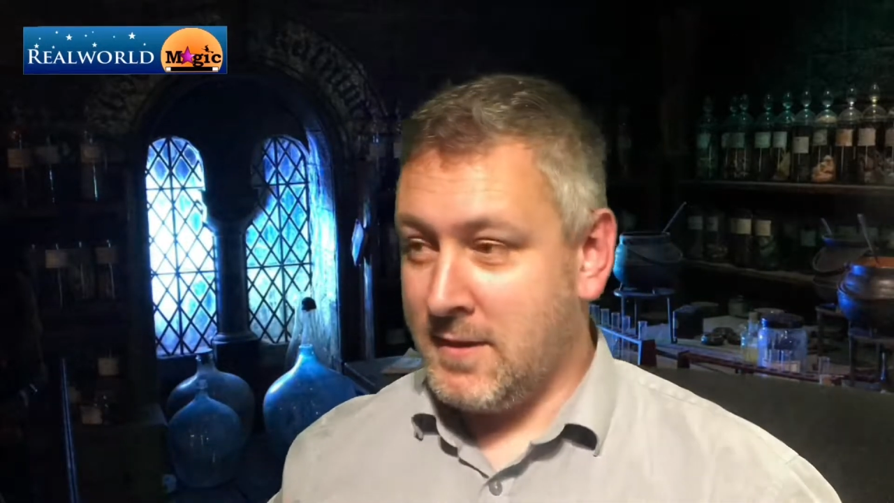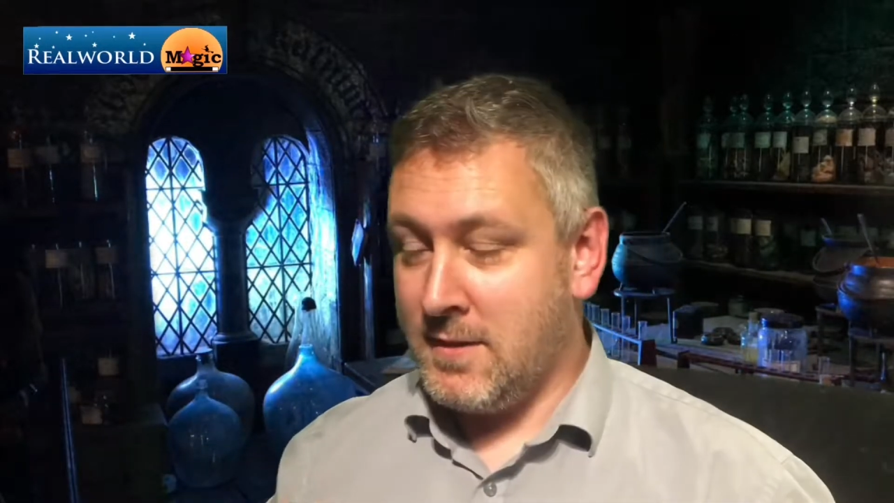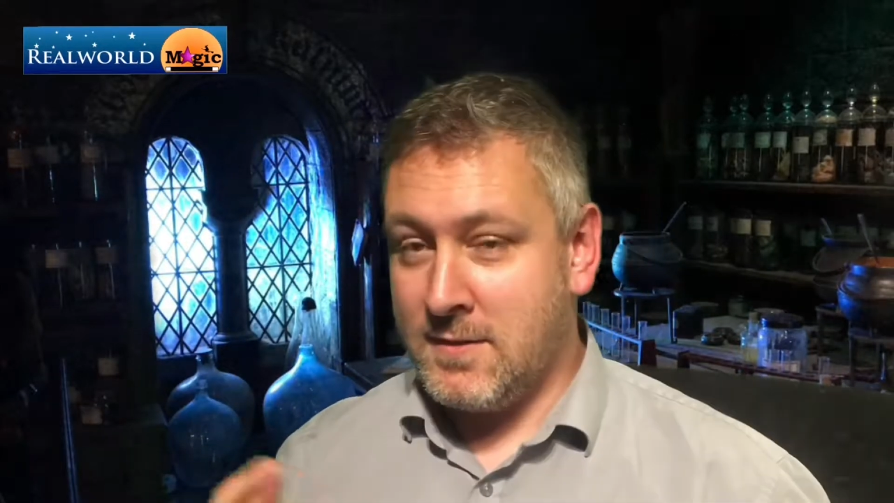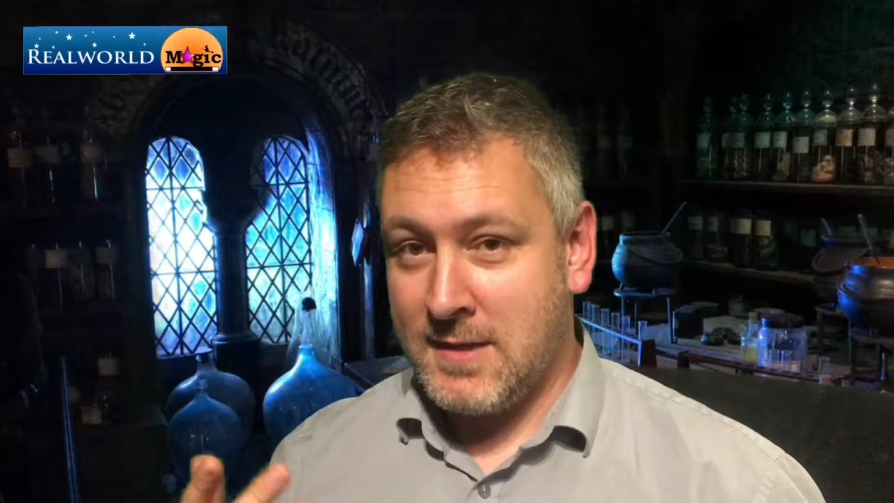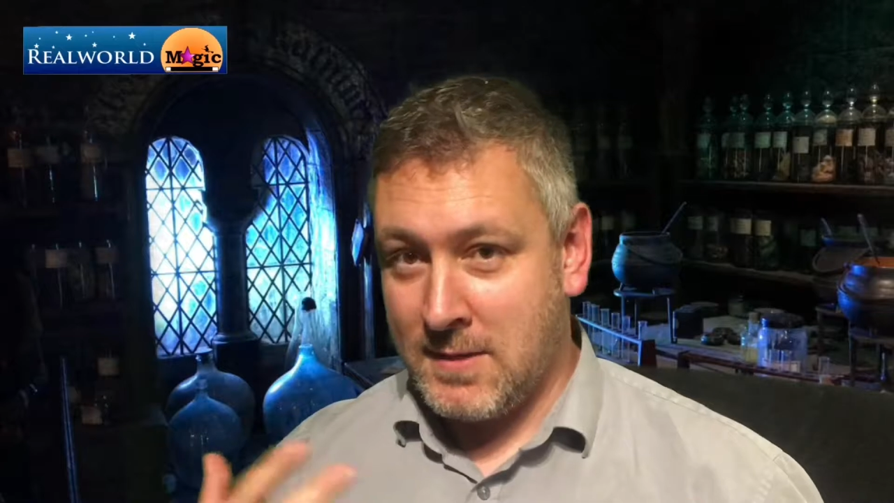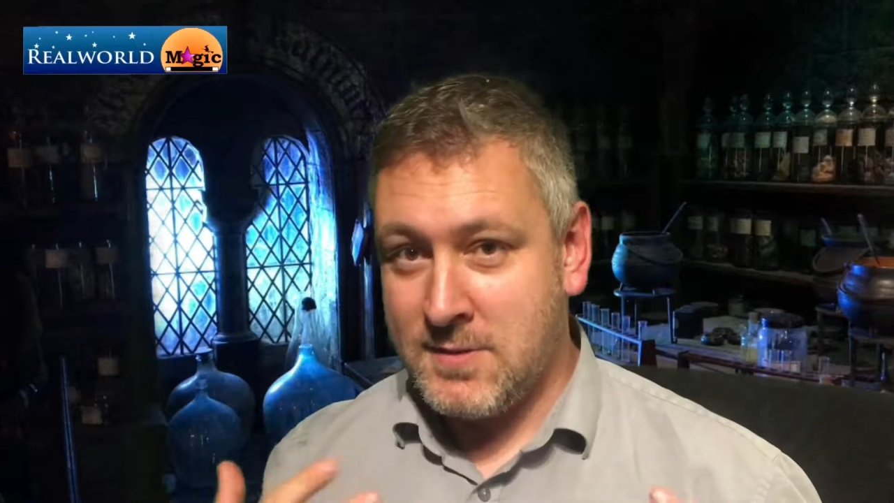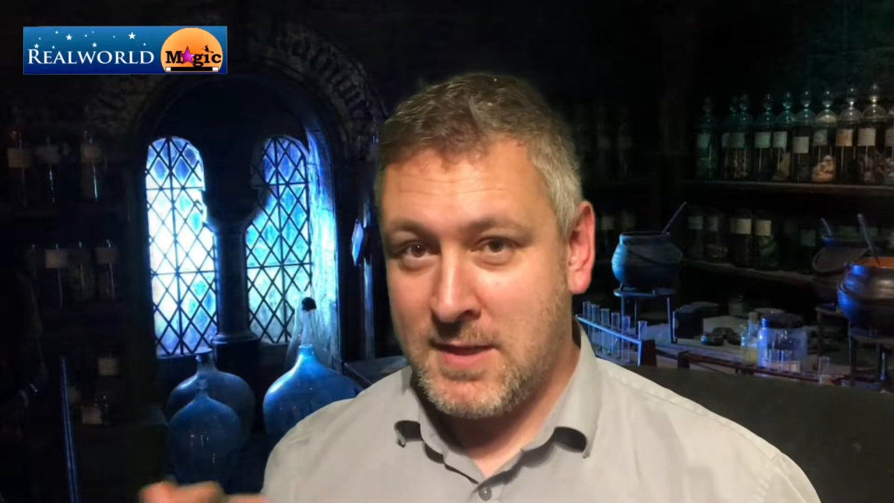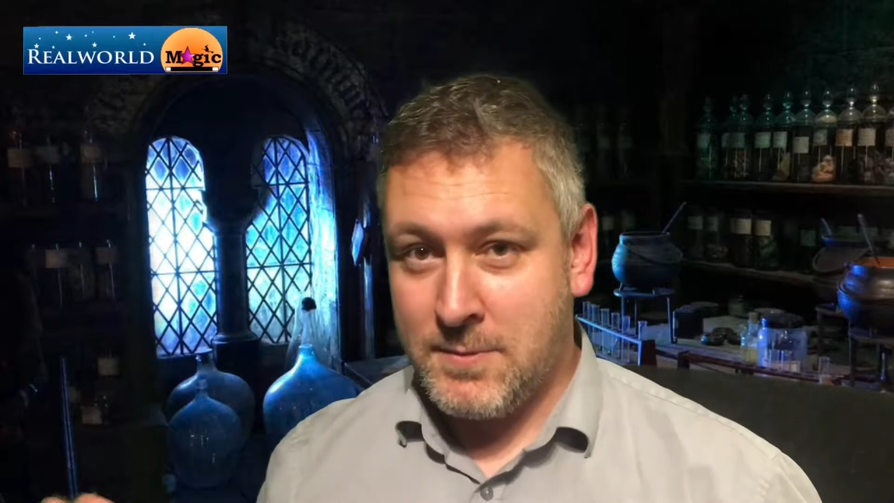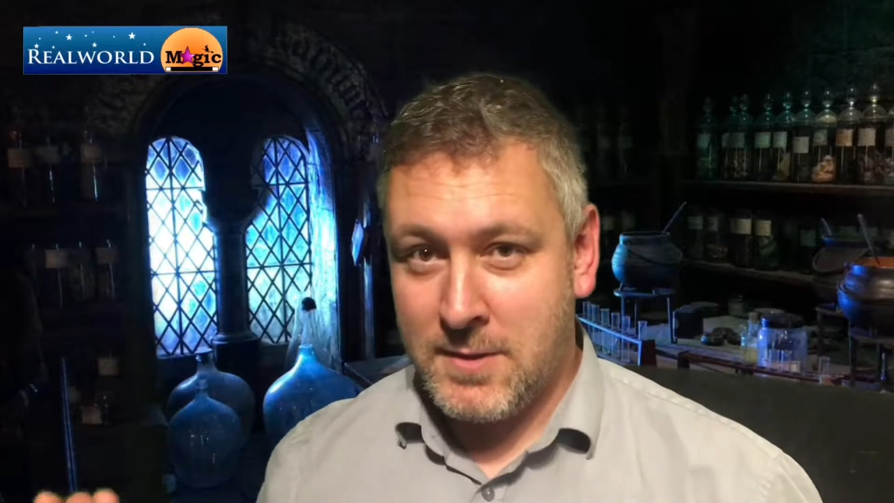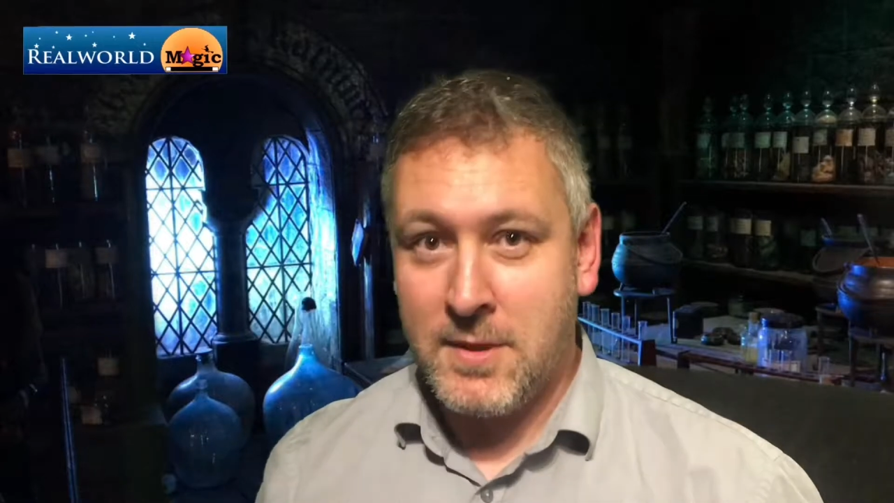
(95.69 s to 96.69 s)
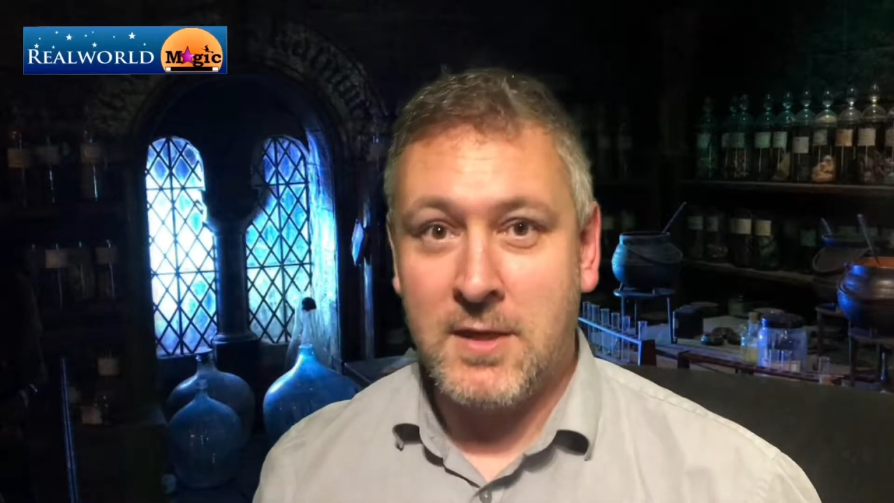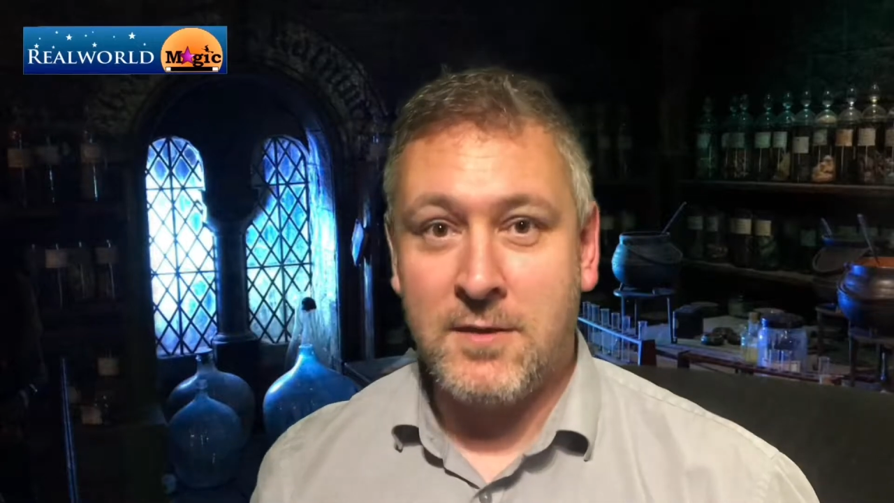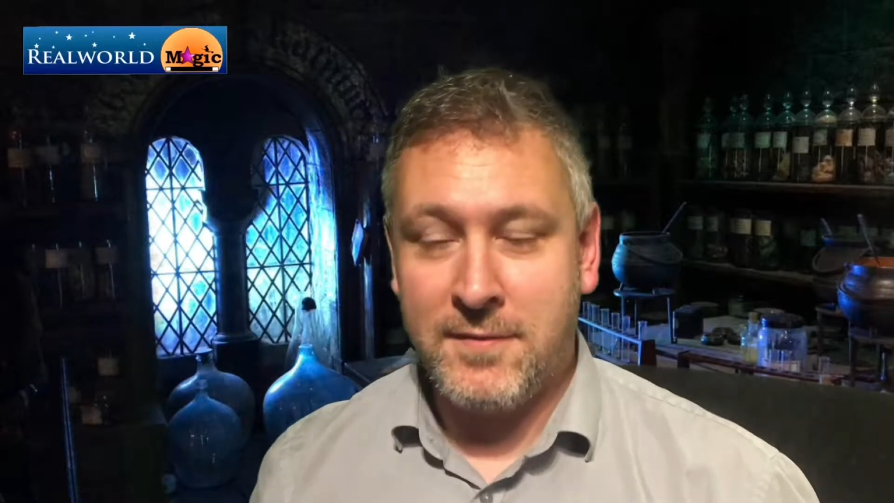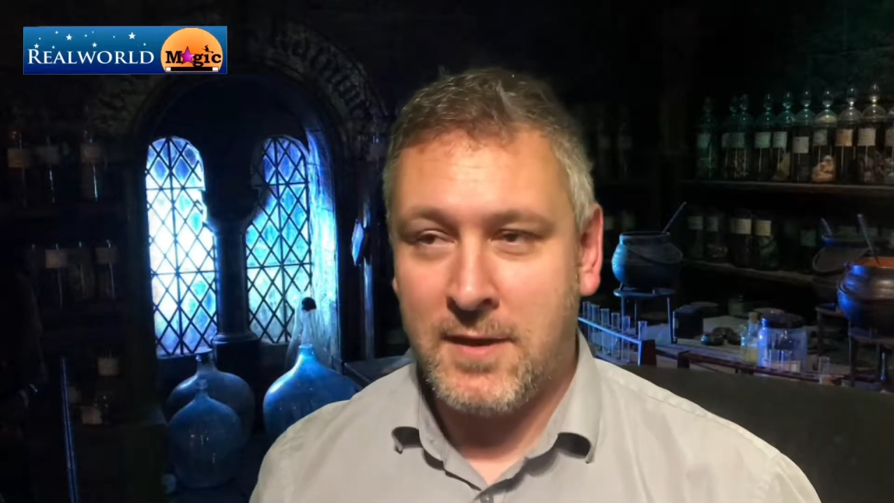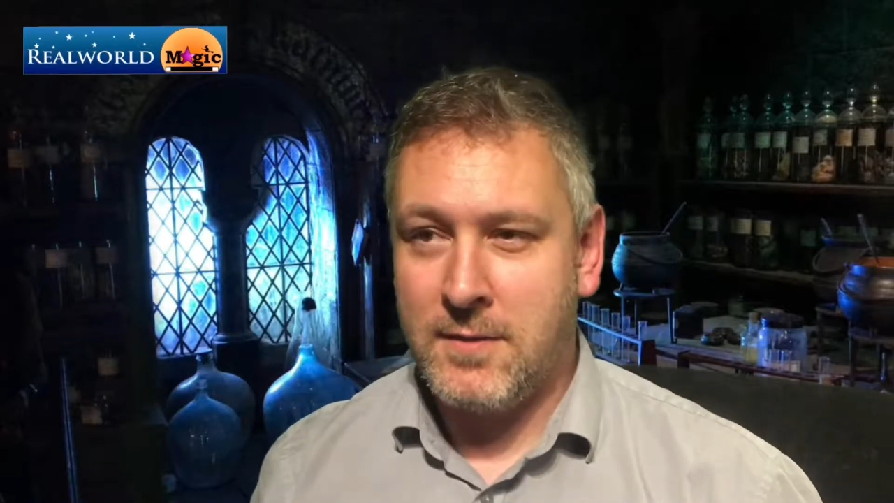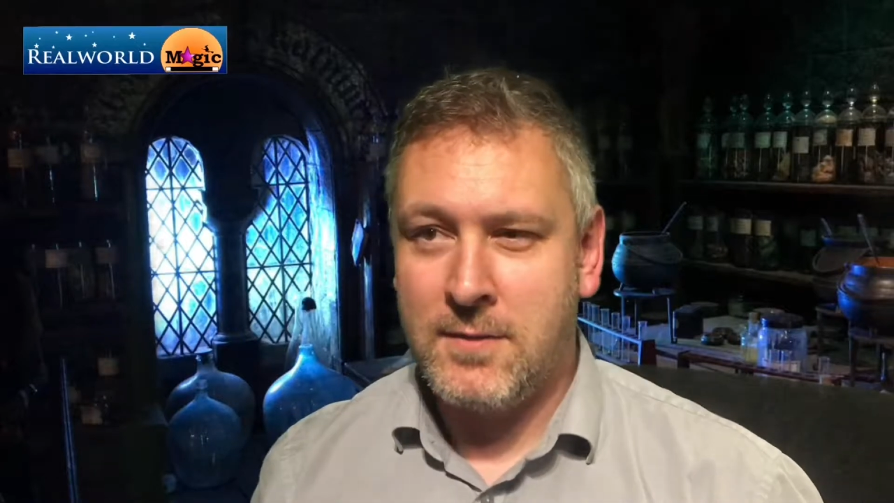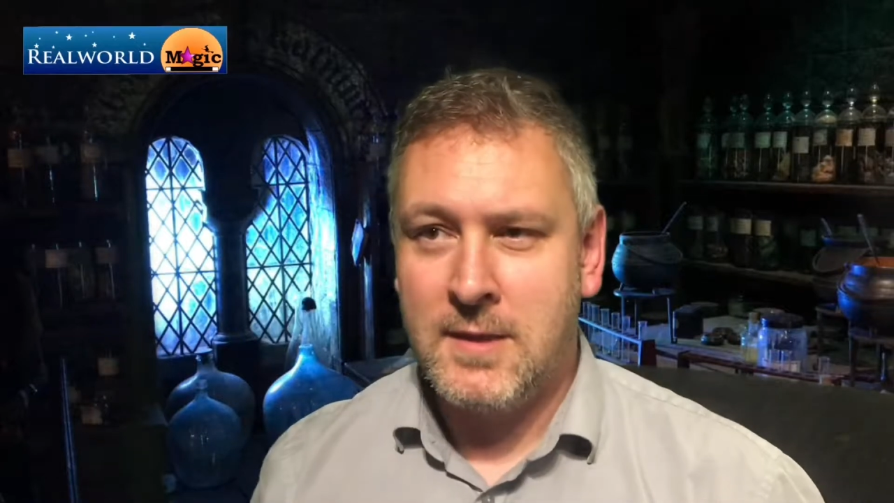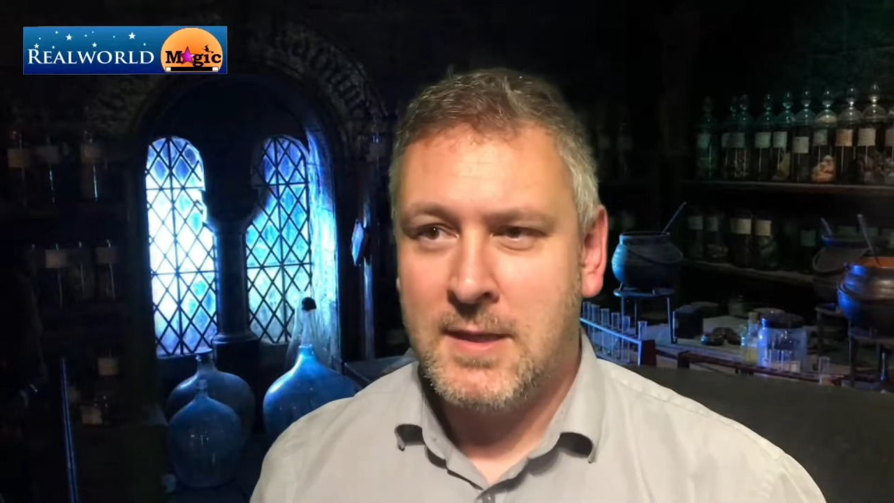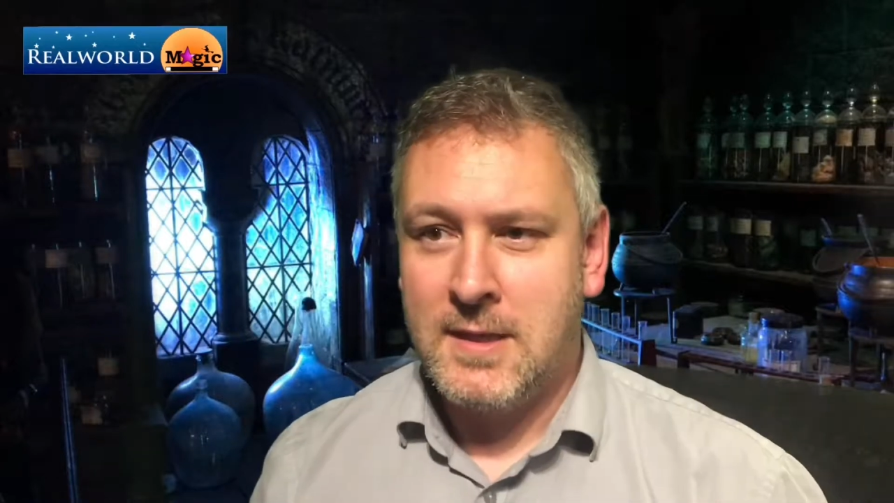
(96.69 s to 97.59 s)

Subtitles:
you can now see my microphone,